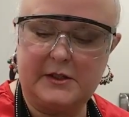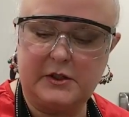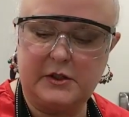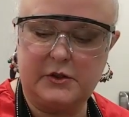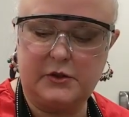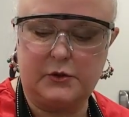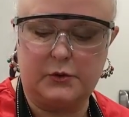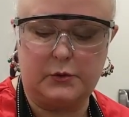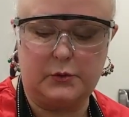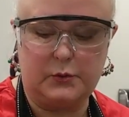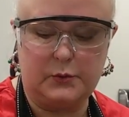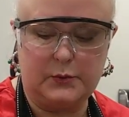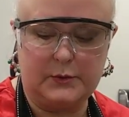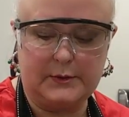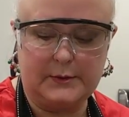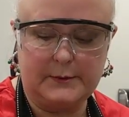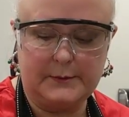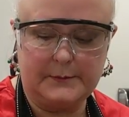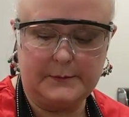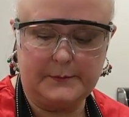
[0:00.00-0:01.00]

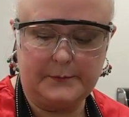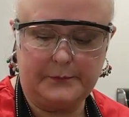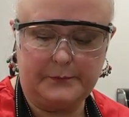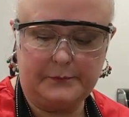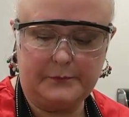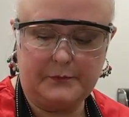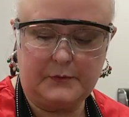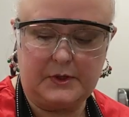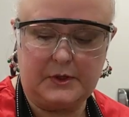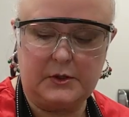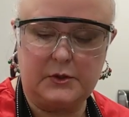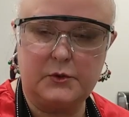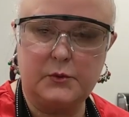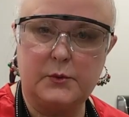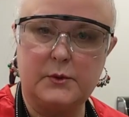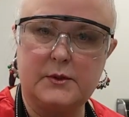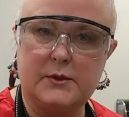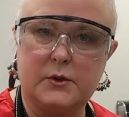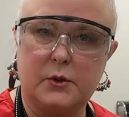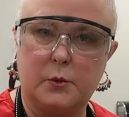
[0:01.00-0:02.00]
tissues
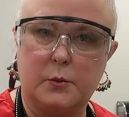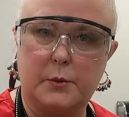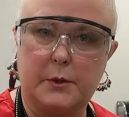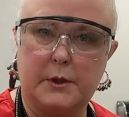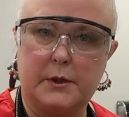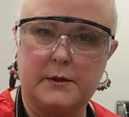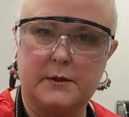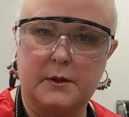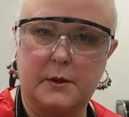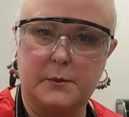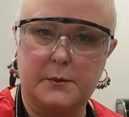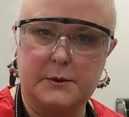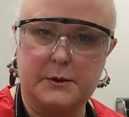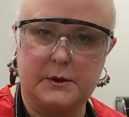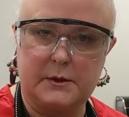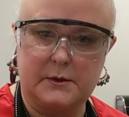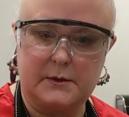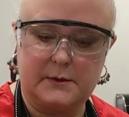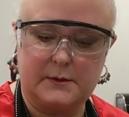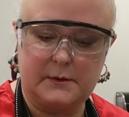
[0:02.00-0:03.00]
into a soap-like
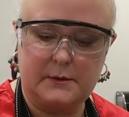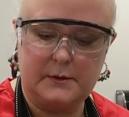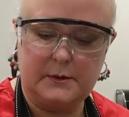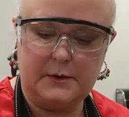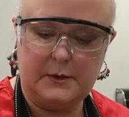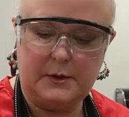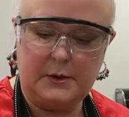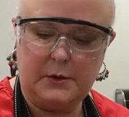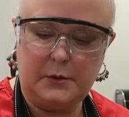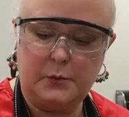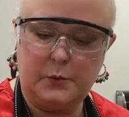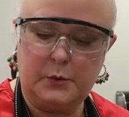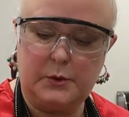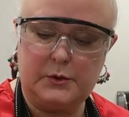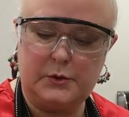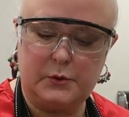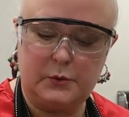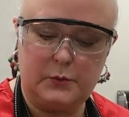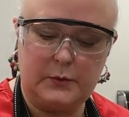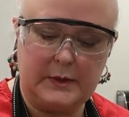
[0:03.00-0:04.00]
substance.
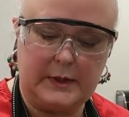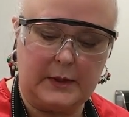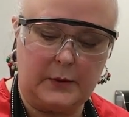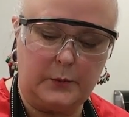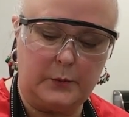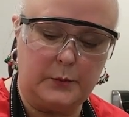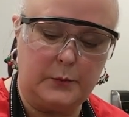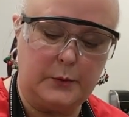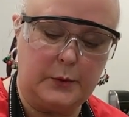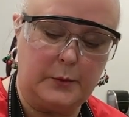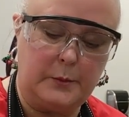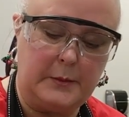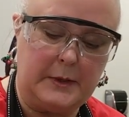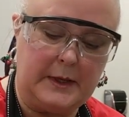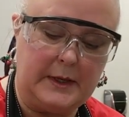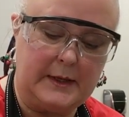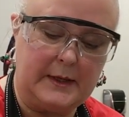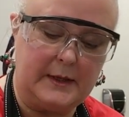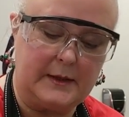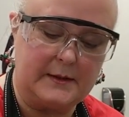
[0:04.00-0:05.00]
We do that when we are
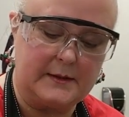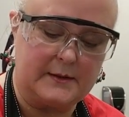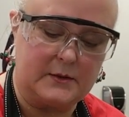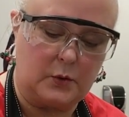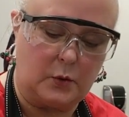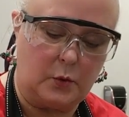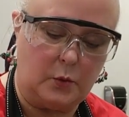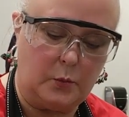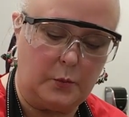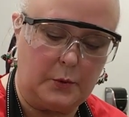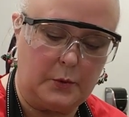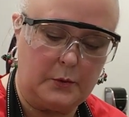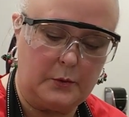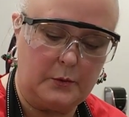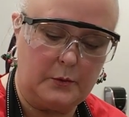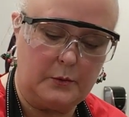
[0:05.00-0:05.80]
making soap,